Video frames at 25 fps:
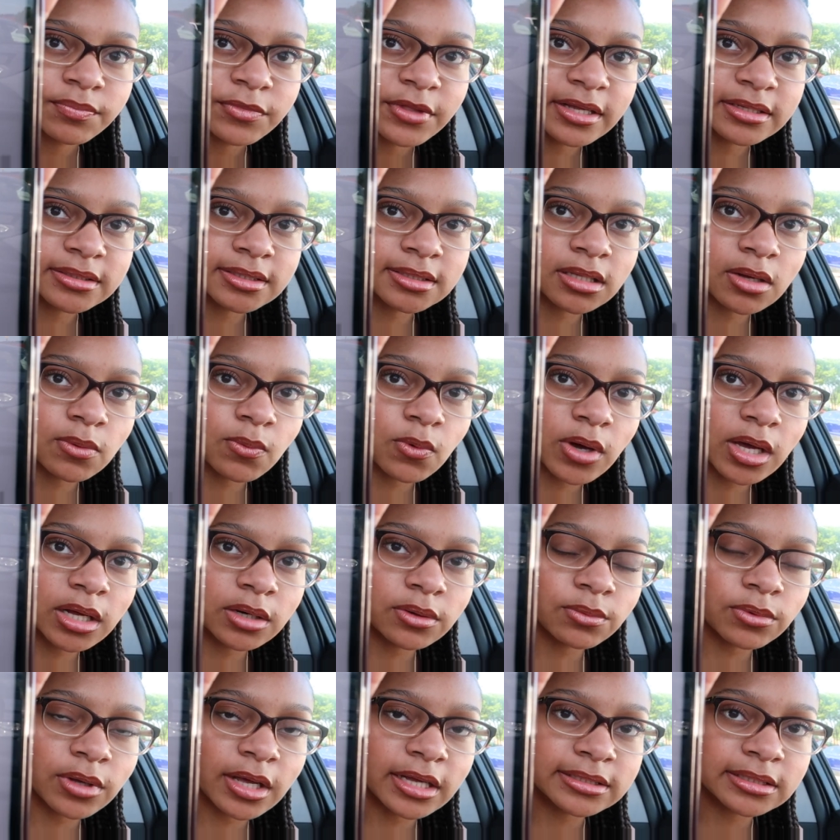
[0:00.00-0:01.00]
It's the
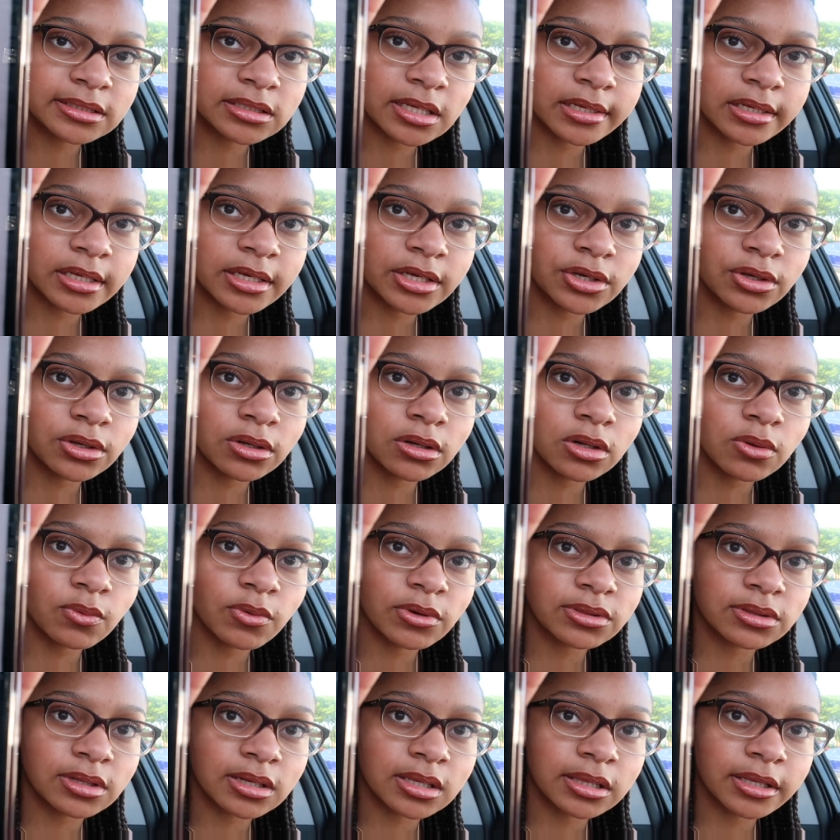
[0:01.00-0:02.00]
one, it's the heel
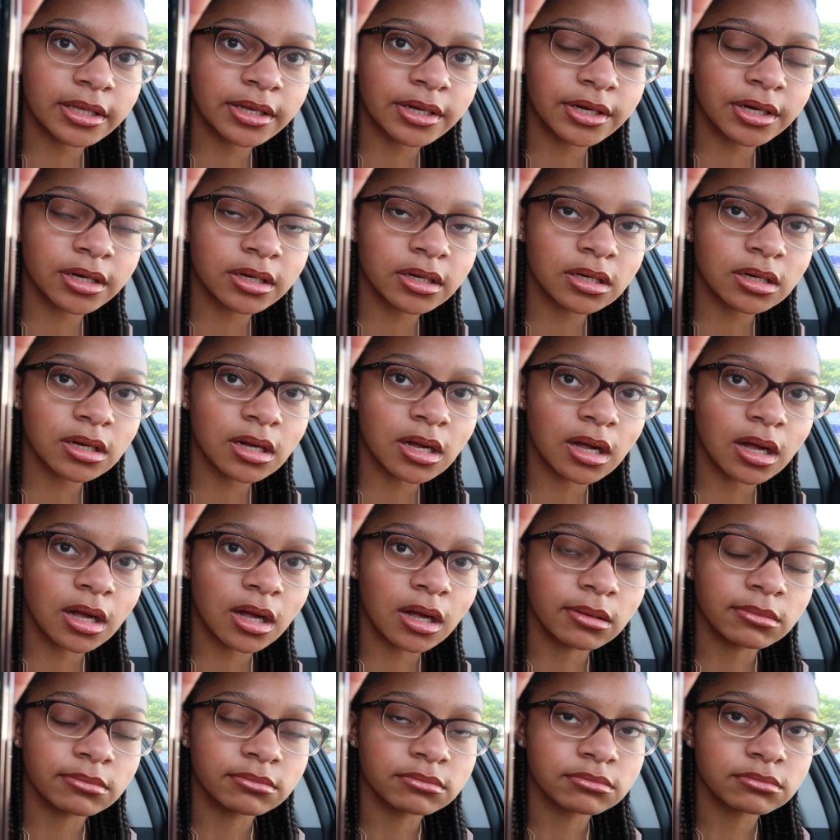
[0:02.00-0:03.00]
with the clear
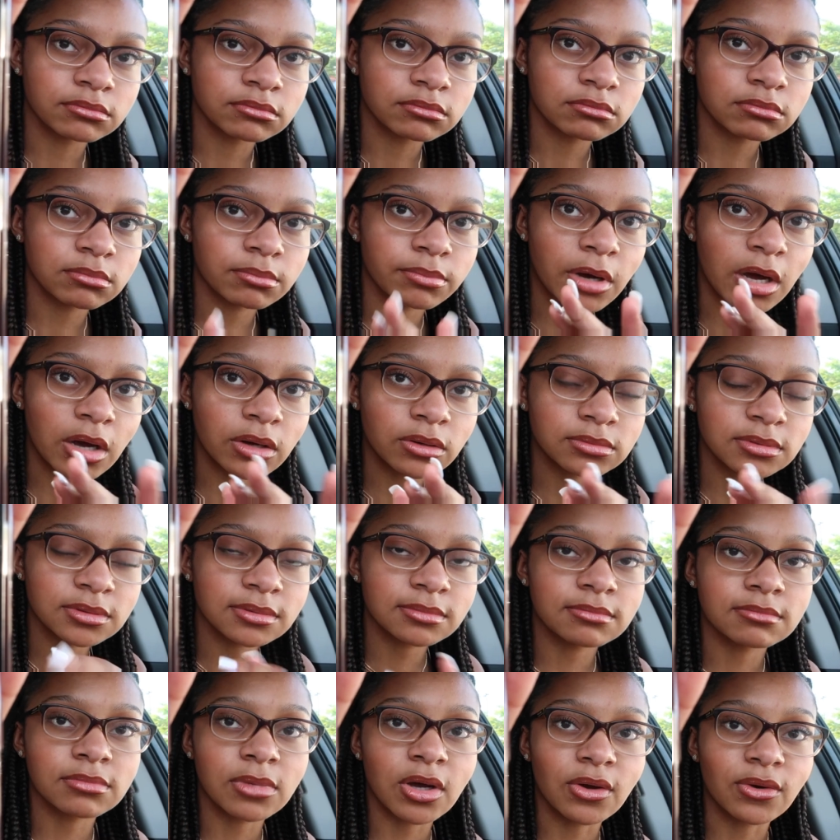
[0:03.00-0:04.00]
um, bot
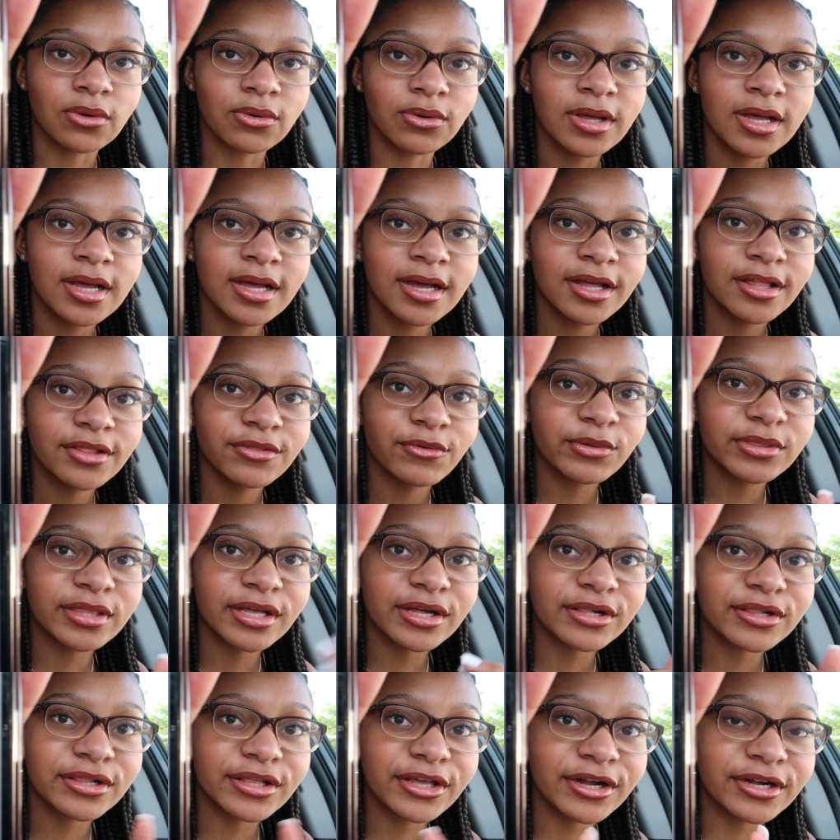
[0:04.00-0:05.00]
bottle, with
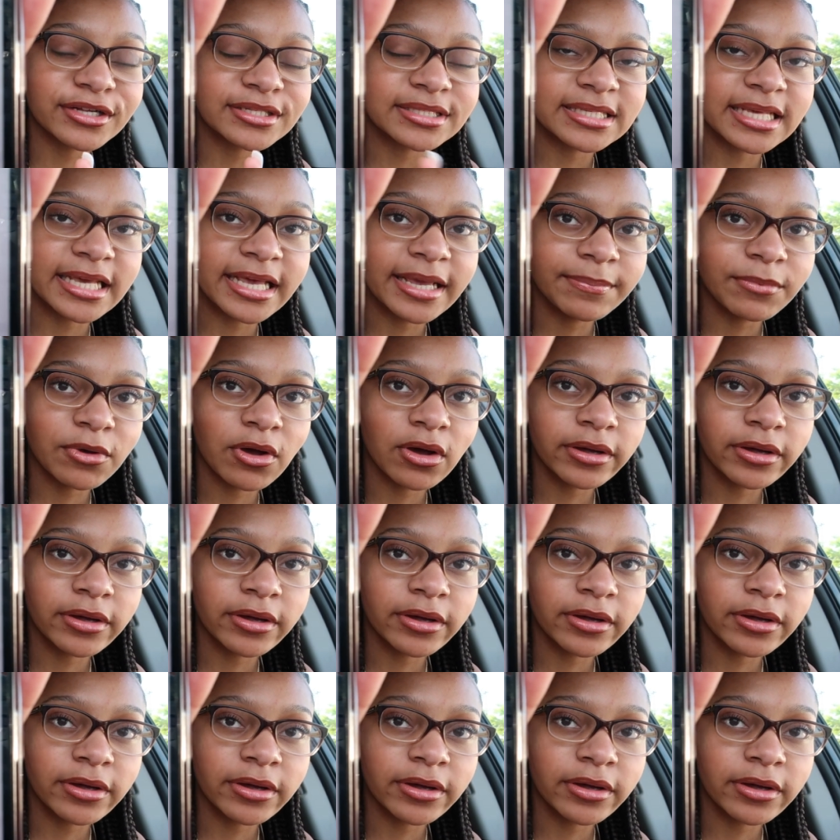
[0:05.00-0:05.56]
the clear tip